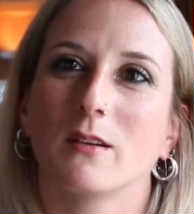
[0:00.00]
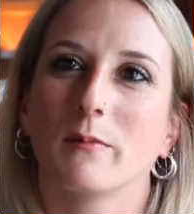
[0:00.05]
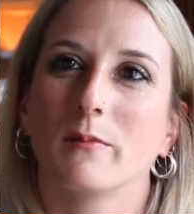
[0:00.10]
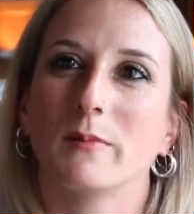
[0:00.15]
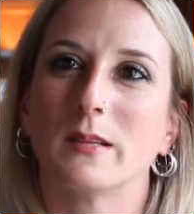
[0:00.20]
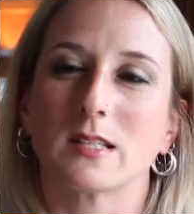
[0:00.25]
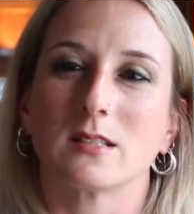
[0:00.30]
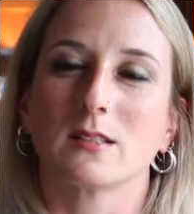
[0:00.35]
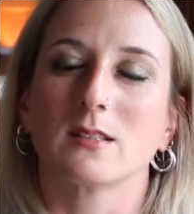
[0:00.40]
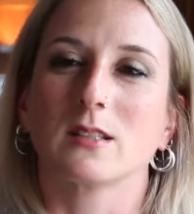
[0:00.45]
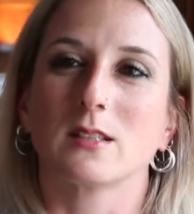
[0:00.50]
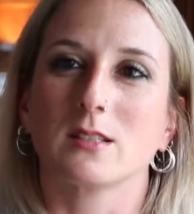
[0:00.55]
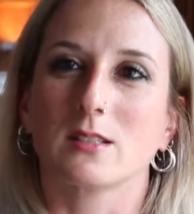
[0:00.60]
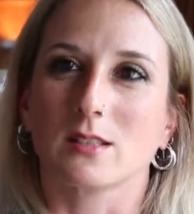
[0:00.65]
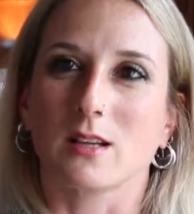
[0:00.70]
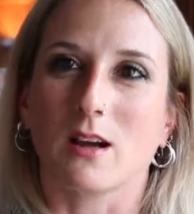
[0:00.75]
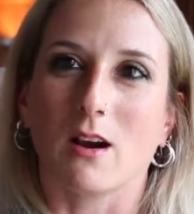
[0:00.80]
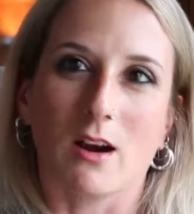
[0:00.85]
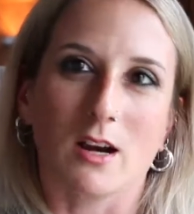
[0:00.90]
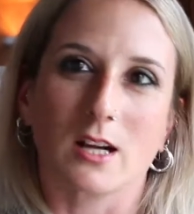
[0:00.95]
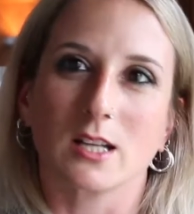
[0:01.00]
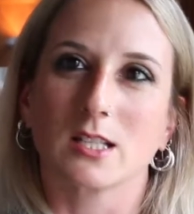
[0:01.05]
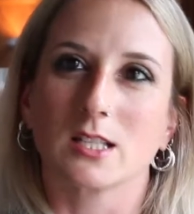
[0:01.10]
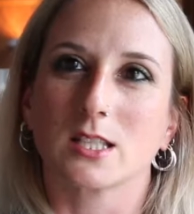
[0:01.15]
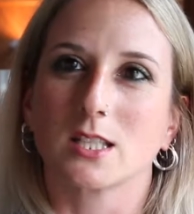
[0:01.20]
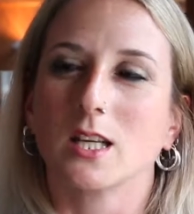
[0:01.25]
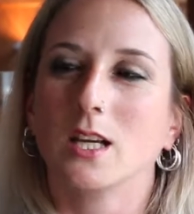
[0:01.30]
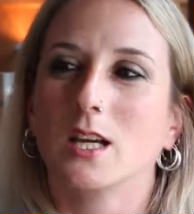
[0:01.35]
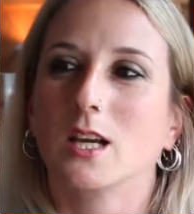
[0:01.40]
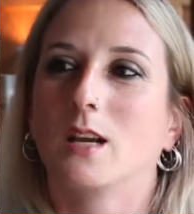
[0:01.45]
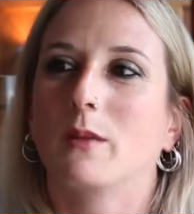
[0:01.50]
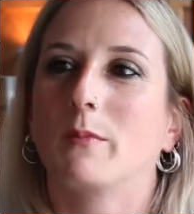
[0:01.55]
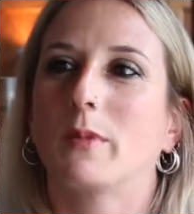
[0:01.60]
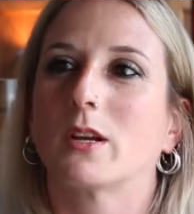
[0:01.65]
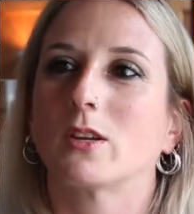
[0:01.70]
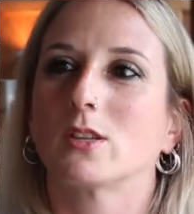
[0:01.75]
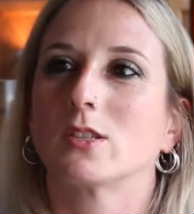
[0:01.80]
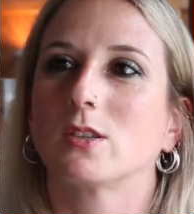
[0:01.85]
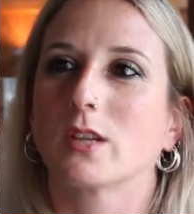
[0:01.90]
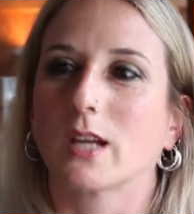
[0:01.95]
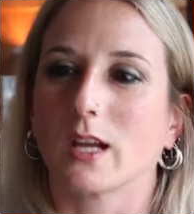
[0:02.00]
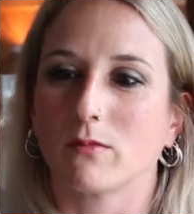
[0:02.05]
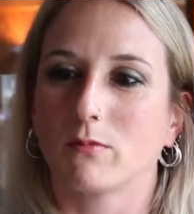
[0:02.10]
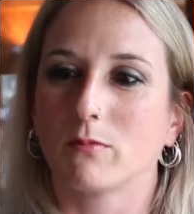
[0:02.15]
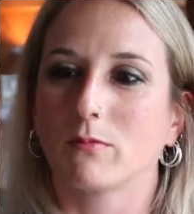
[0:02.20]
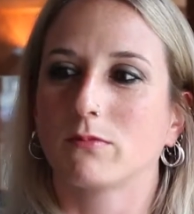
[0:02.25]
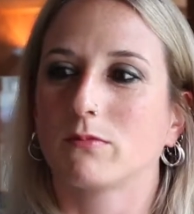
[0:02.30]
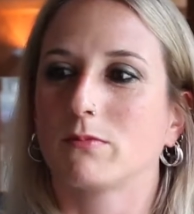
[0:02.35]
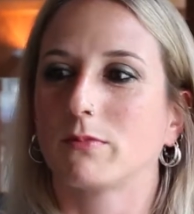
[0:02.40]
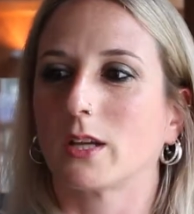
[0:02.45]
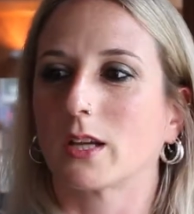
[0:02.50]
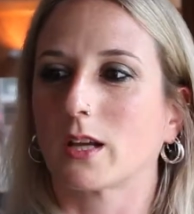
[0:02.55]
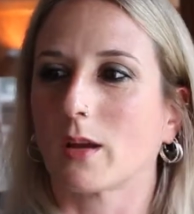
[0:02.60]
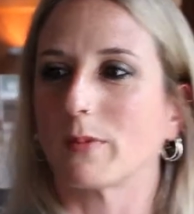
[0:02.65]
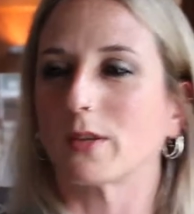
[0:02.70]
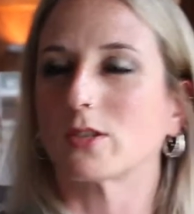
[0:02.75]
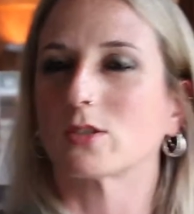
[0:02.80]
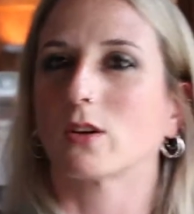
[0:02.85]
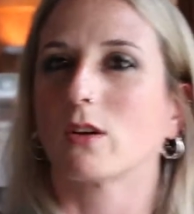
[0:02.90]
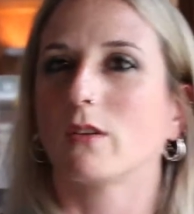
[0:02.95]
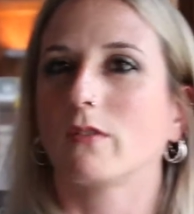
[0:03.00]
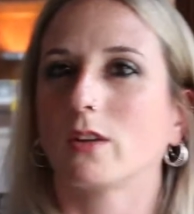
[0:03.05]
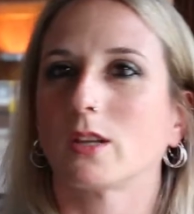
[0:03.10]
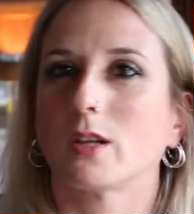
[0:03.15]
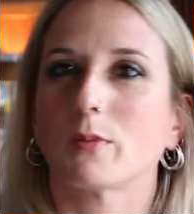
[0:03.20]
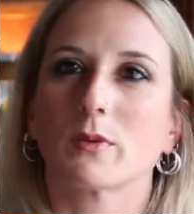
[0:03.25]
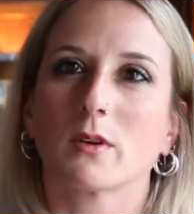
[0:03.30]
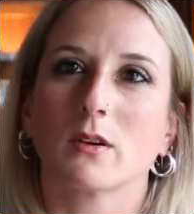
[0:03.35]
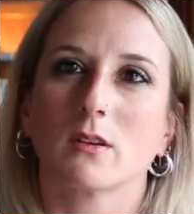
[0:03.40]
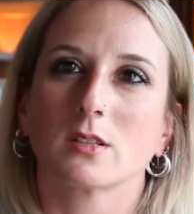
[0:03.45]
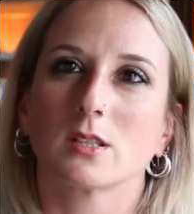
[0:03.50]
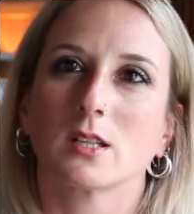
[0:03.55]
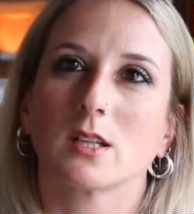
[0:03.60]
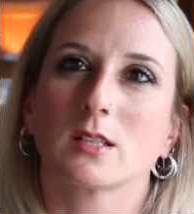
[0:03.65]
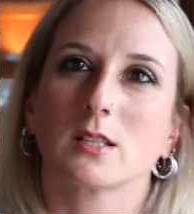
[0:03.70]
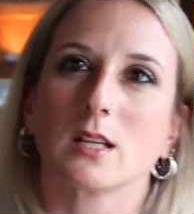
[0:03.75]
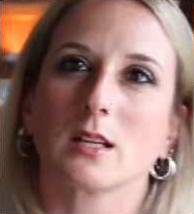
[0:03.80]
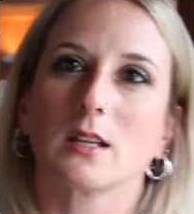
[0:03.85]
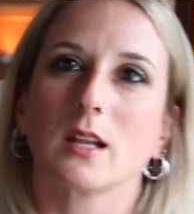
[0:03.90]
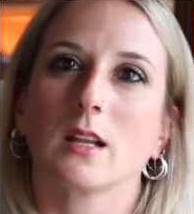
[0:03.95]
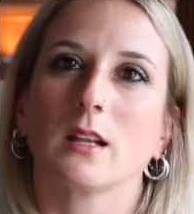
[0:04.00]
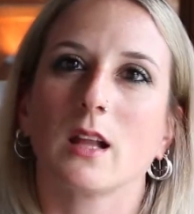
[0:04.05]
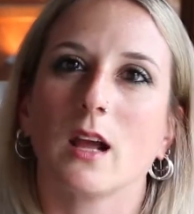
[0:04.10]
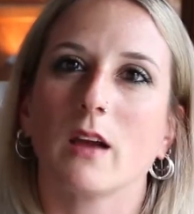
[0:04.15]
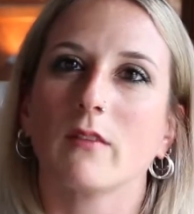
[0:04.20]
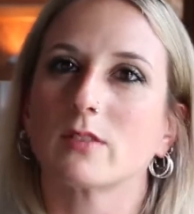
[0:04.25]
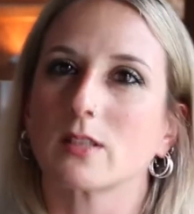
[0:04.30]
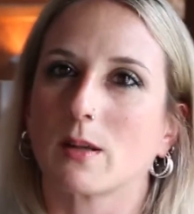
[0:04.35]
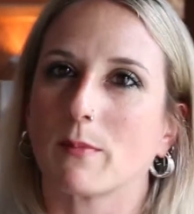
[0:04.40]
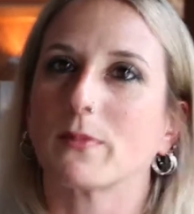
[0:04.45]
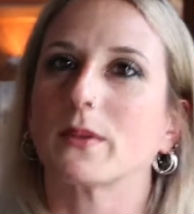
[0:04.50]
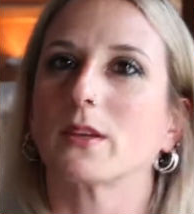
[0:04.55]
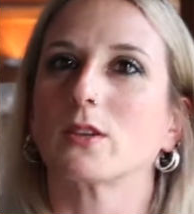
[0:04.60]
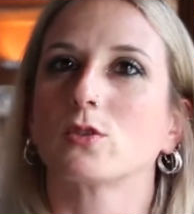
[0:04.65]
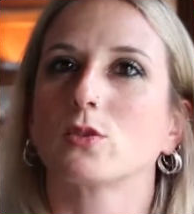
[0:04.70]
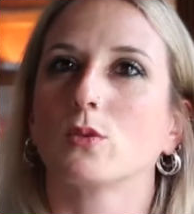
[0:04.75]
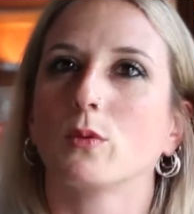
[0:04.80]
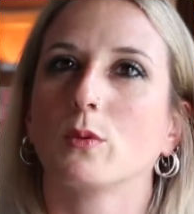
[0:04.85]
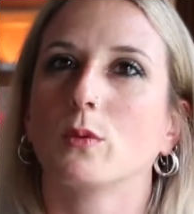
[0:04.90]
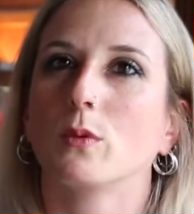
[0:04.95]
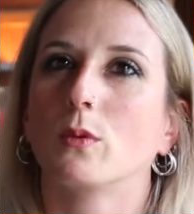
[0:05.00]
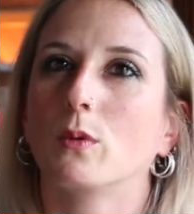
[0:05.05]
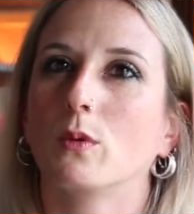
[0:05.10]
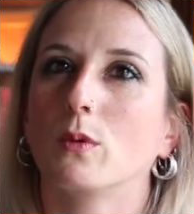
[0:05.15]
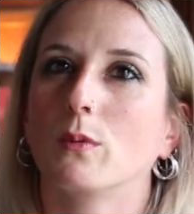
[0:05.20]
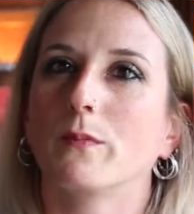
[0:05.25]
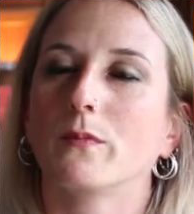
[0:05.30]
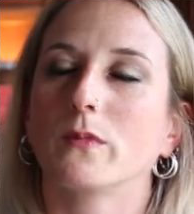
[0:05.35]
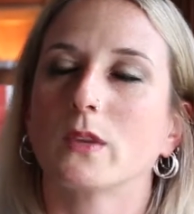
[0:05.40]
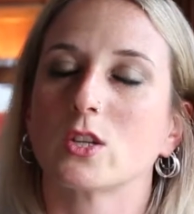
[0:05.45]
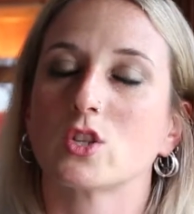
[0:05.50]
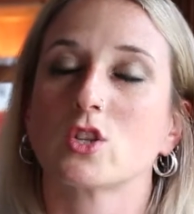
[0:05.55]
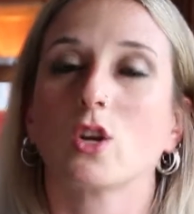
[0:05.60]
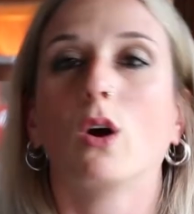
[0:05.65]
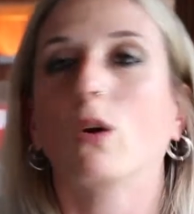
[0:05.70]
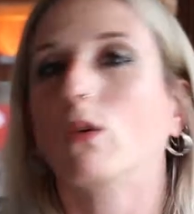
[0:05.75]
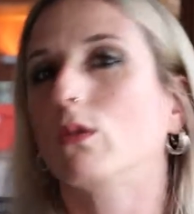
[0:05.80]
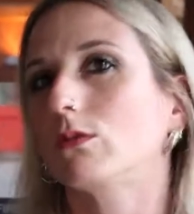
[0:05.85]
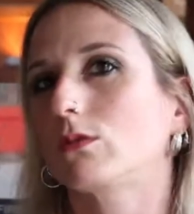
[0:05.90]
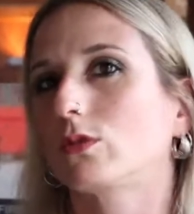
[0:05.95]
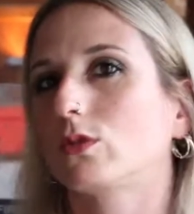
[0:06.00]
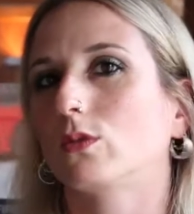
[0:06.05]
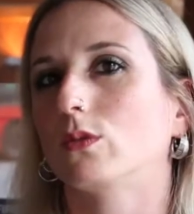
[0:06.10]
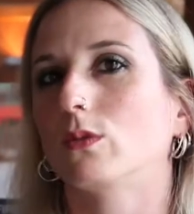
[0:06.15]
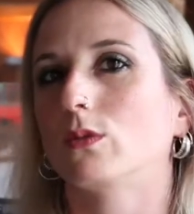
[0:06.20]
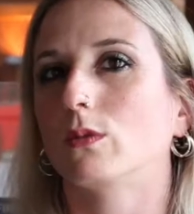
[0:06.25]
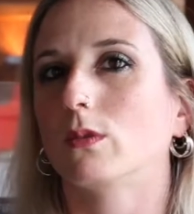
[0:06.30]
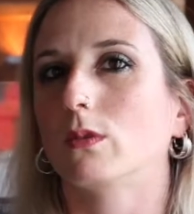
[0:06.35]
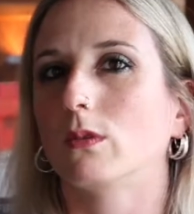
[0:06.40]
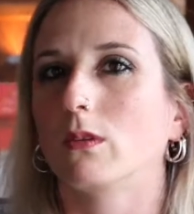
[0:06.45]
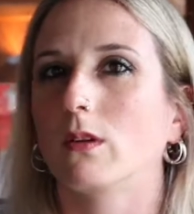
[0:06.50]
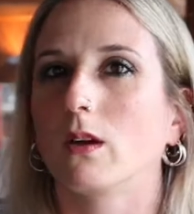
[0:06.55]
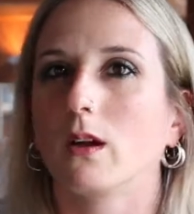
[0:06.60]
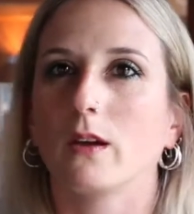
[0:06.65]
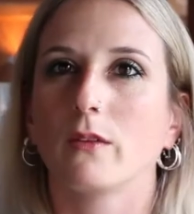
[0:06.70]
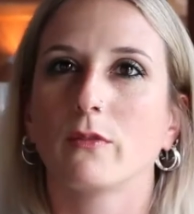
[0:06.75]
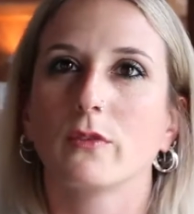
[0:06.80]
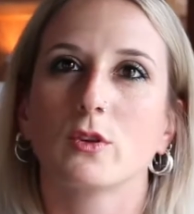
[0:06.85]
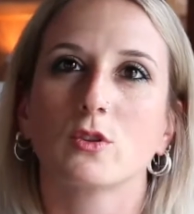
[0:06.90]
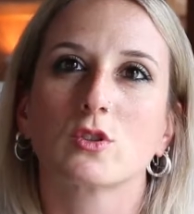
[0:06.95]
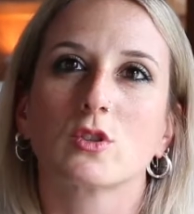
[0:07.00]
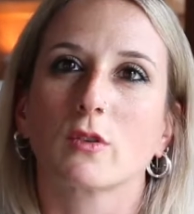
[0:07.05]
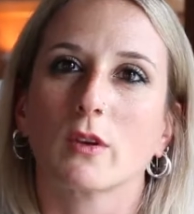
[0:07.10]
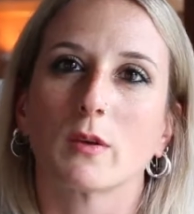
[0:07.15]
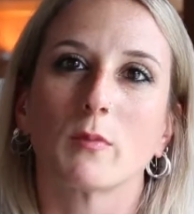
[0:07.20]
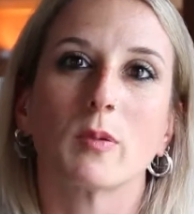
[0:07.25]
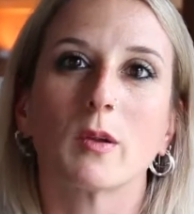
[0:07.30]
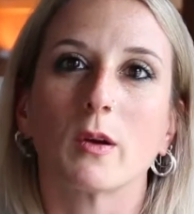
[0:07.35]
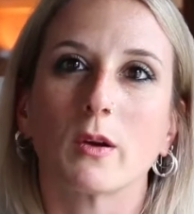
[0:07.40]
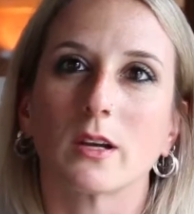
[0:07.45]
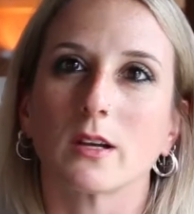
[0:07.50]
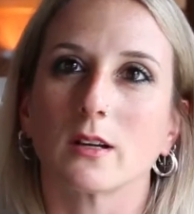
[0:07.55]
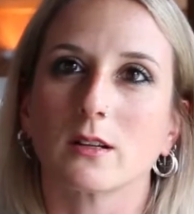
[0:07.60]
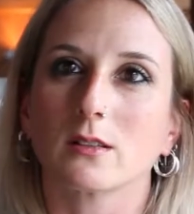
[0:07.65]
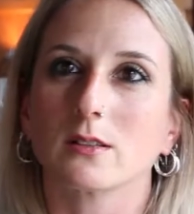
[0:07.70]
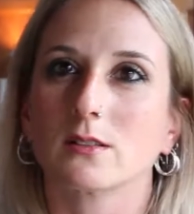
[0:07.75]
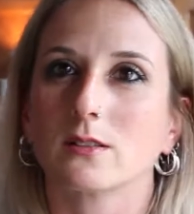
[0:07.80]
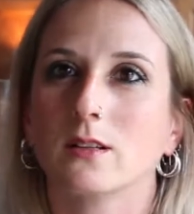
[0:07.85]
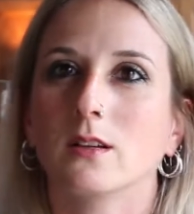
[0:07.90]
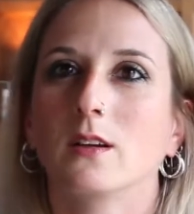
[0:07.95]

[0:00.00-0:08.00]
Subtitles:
business cards because you can take a picture of all the process and then have something to show to future employers.